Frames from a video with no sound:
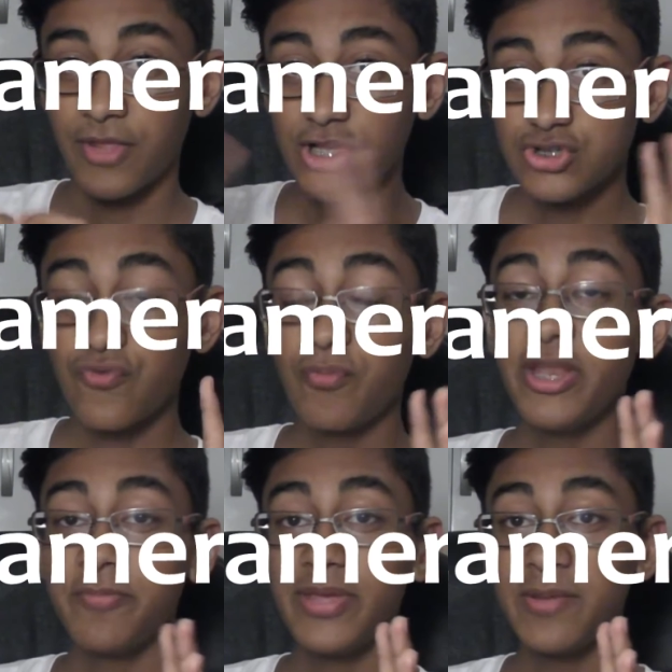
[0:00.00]
So for many
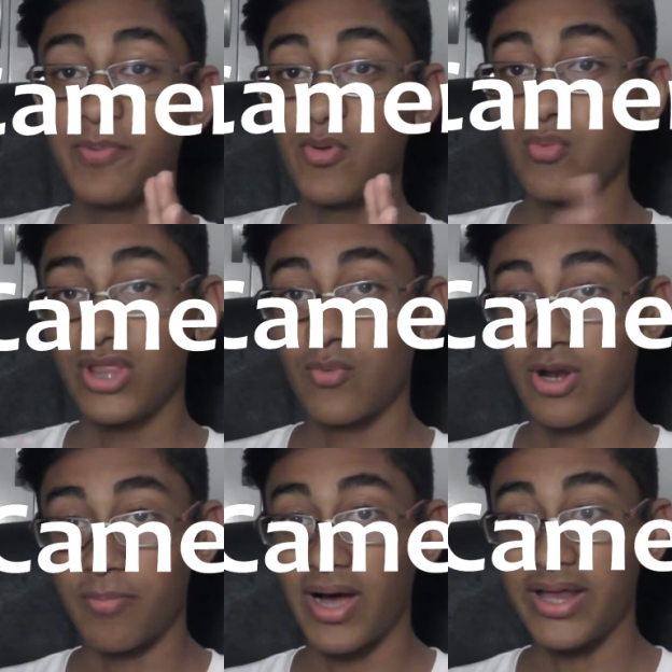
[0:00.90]
people, when they want to
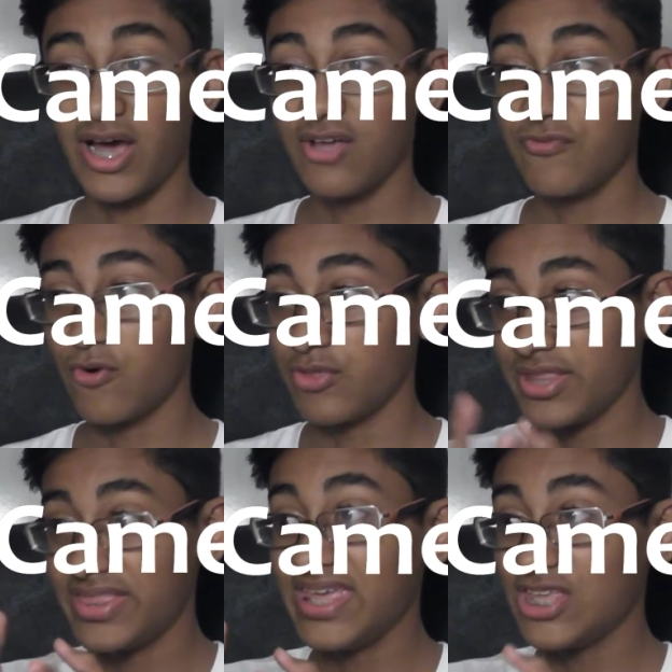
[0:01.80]
buy an iPhone, the
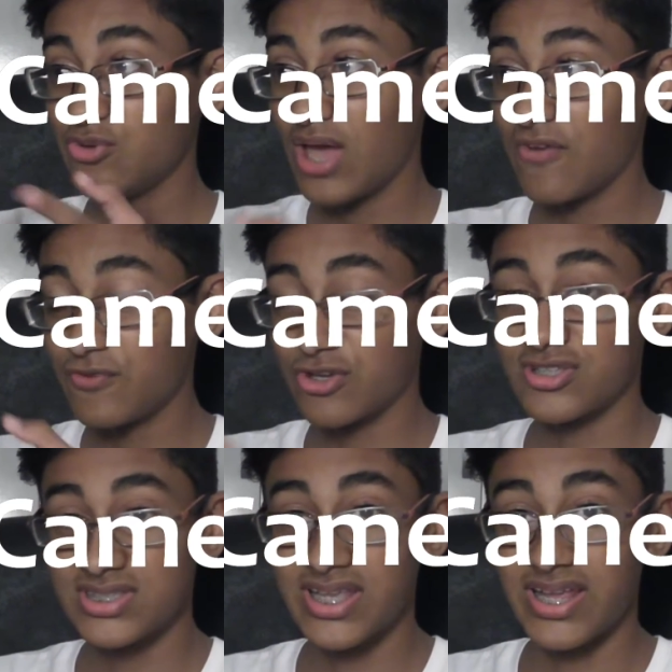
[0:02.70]
thing you have to
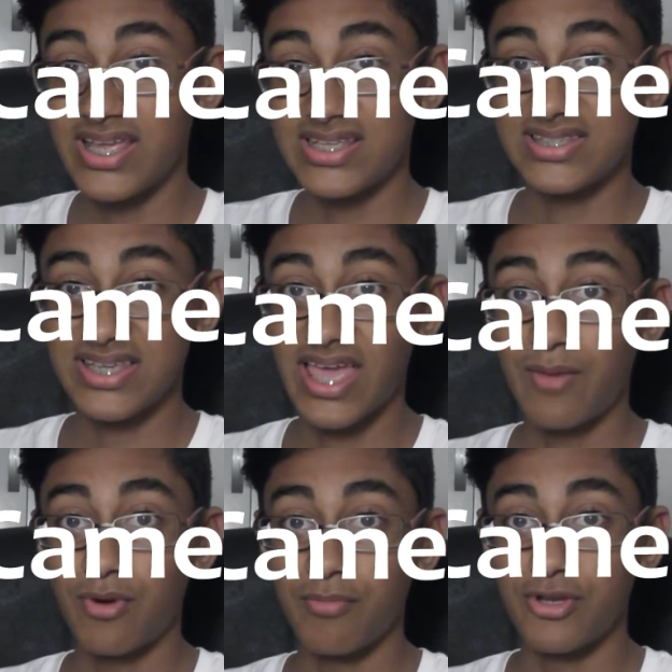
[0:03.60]
consider is the
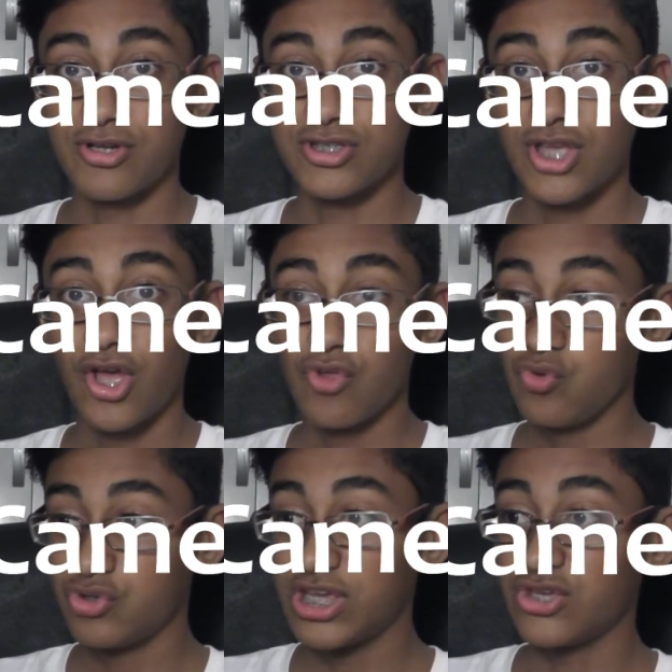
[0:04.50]
camera, because you
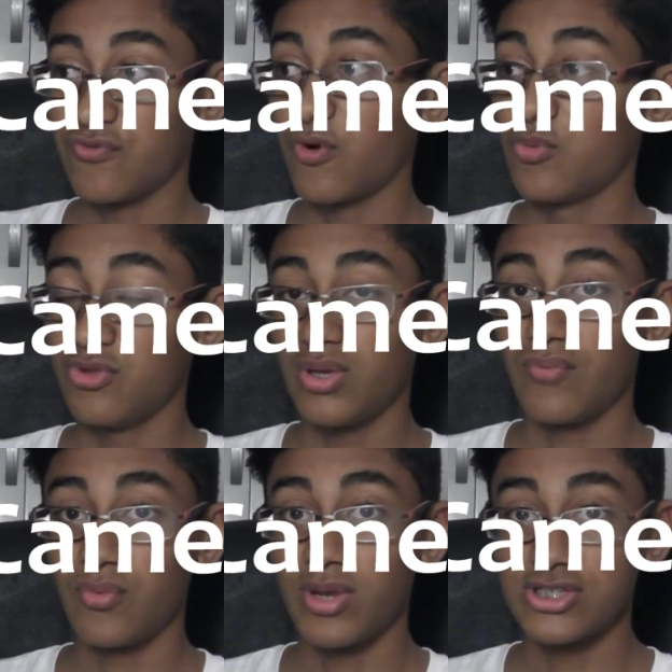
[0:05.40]
take your phone with you
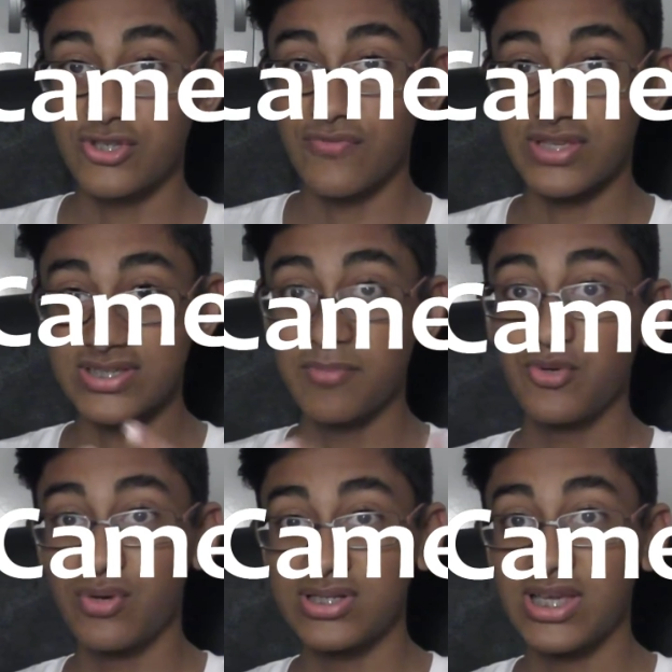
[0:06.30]
everywhere. So if there's something you
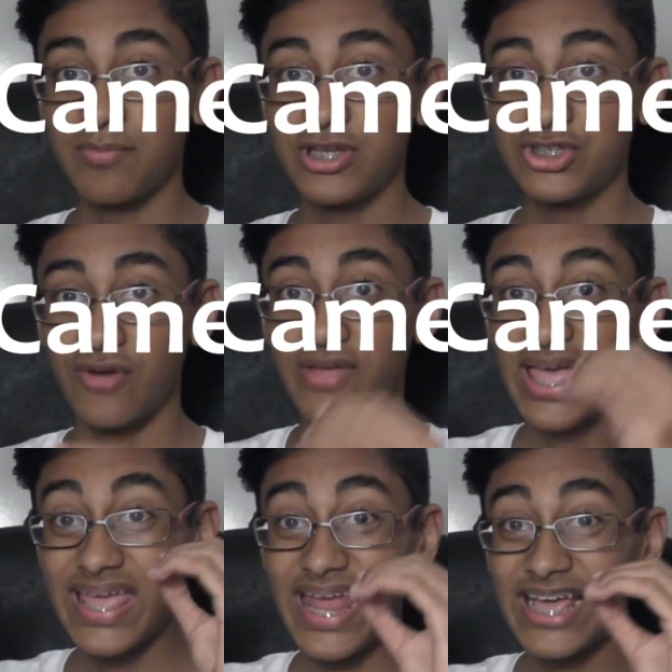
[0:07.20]
want to take a picture of,
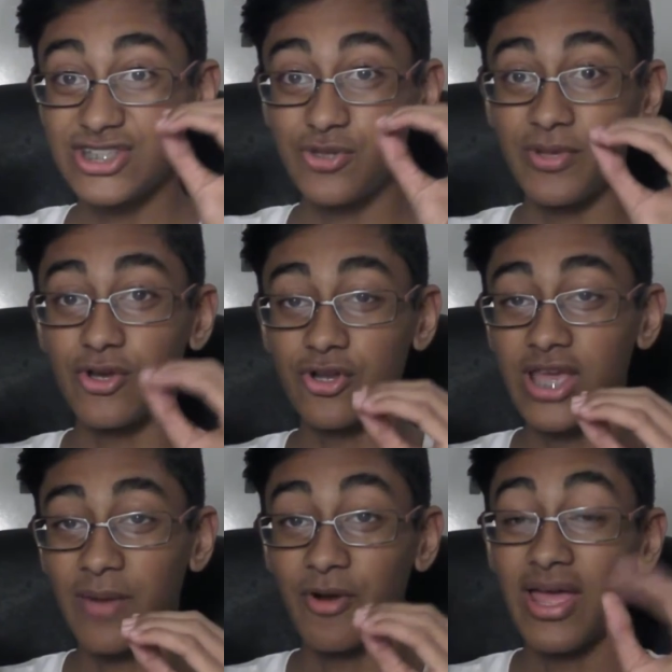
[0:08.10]
it has to be a good
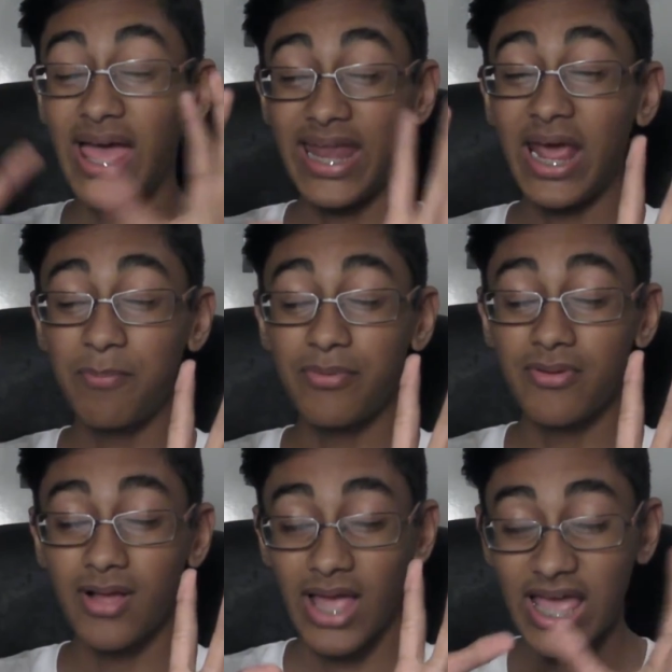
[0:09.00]
camera. And Apple
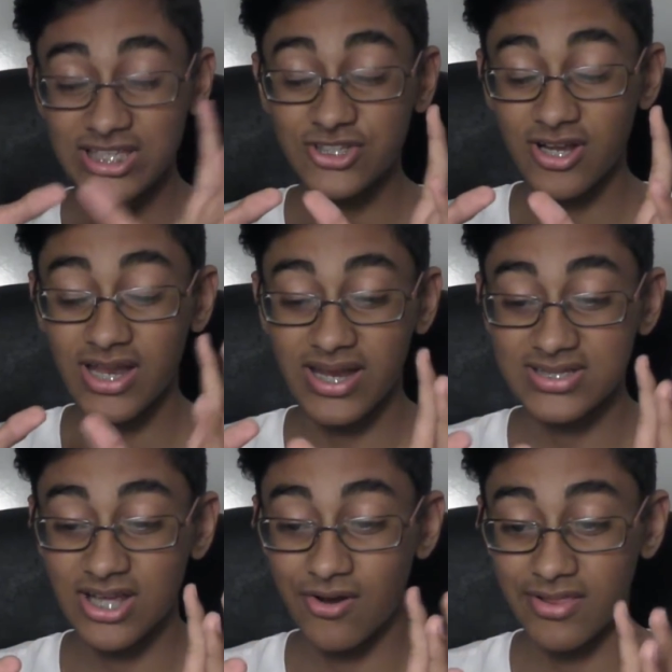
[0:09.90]
has not let us
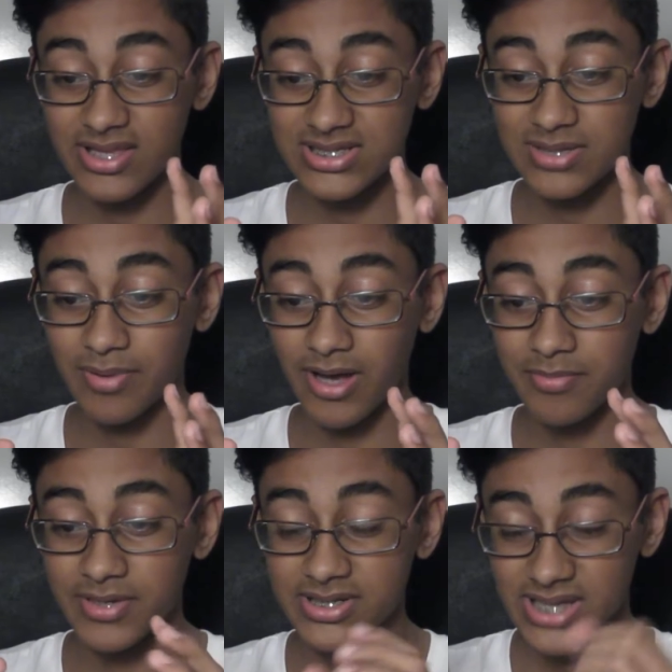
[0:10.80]
down in this
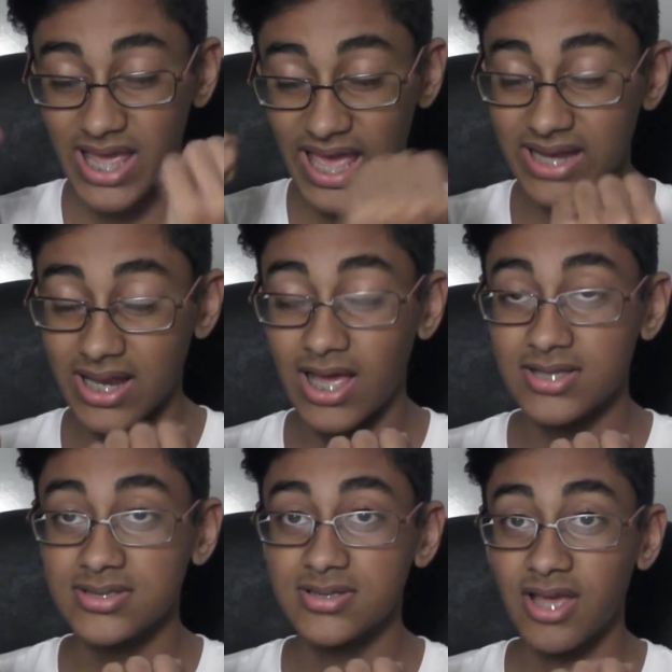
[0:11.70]
department at
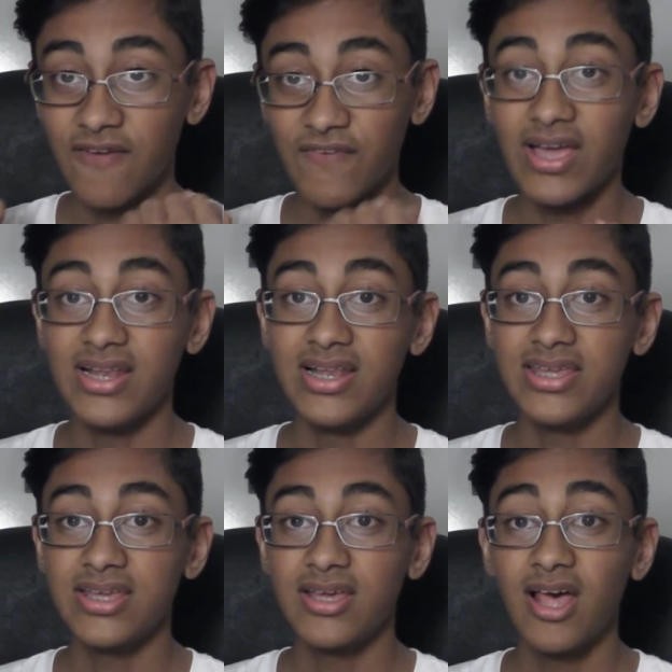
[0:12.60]
last. Finally,
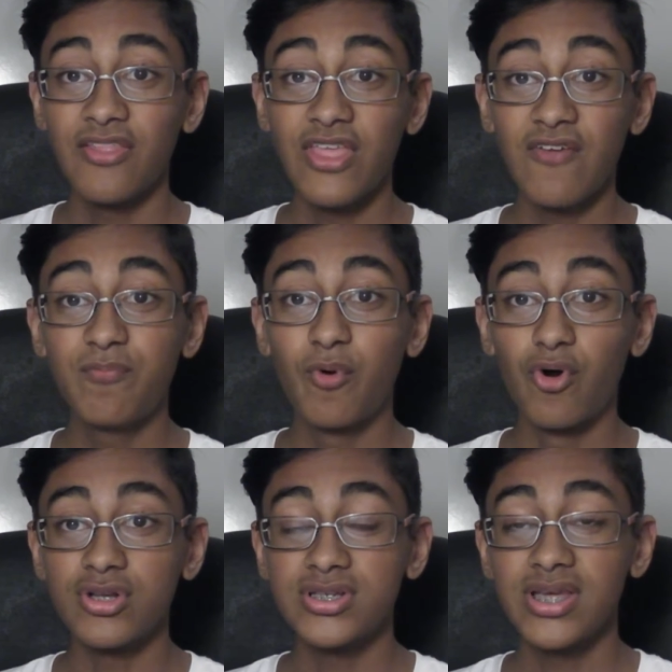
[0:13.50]
they've
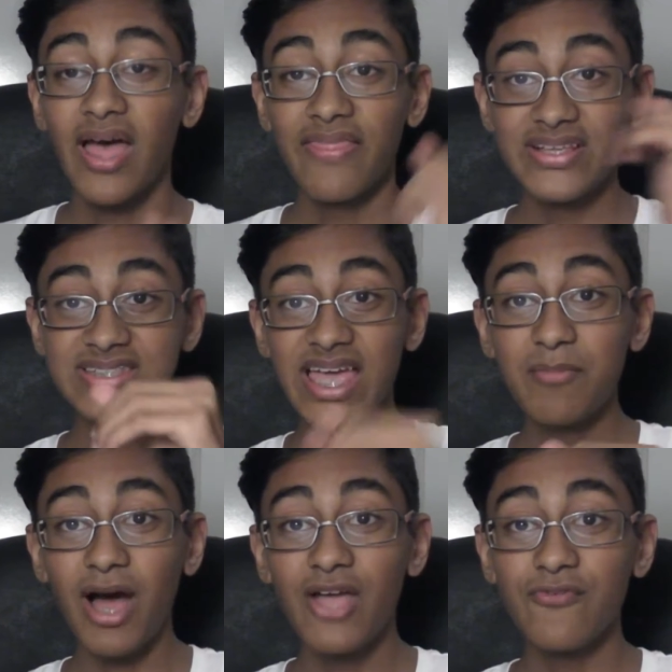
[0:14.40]
brought the same
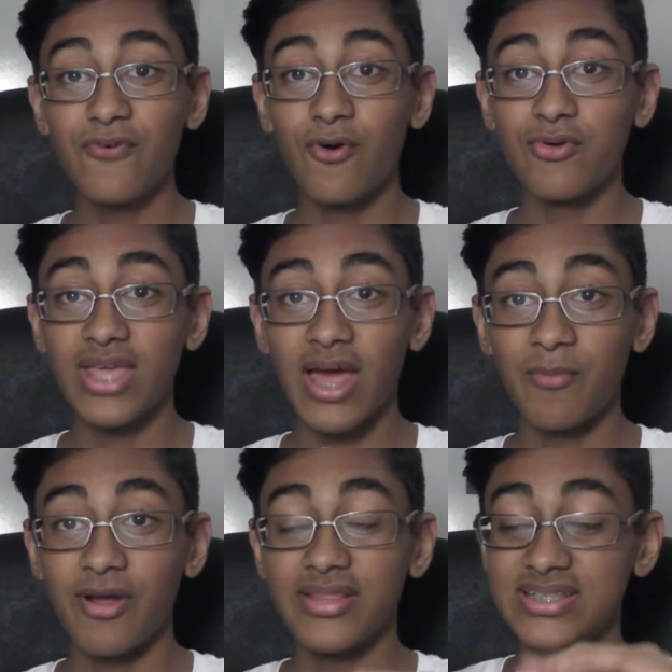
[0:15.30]
iPhone
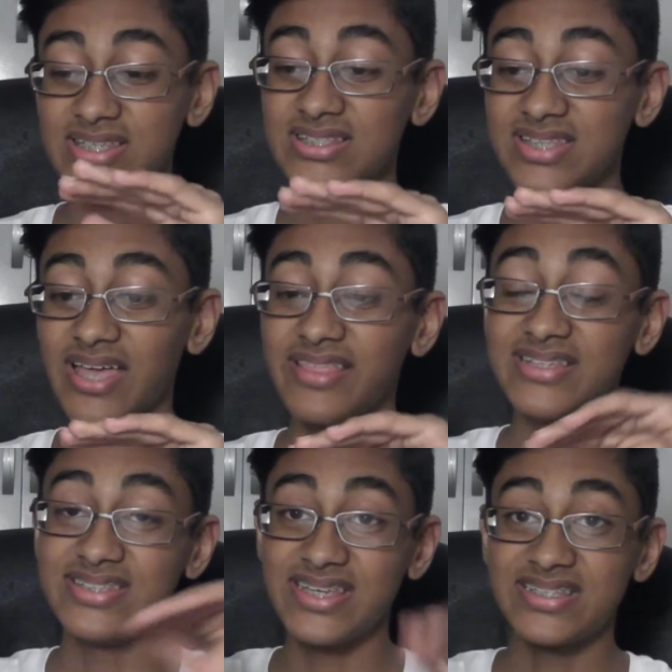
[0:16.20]
camera that's inside the
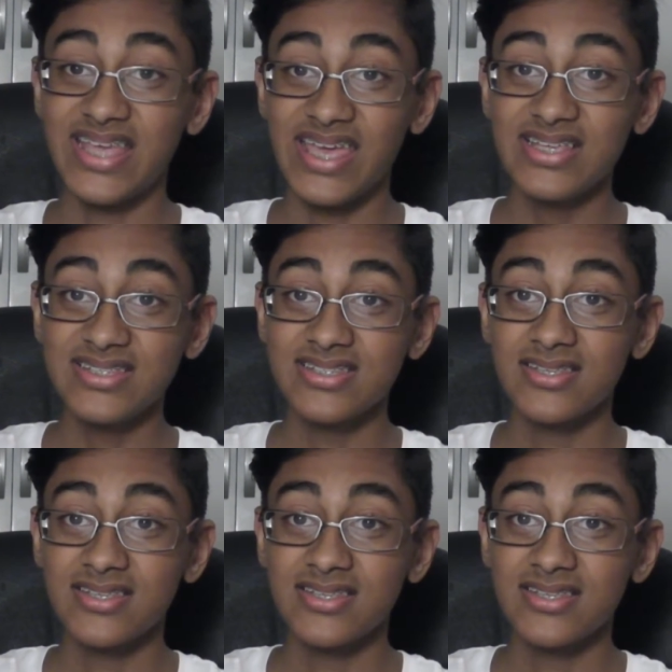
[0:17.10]
6S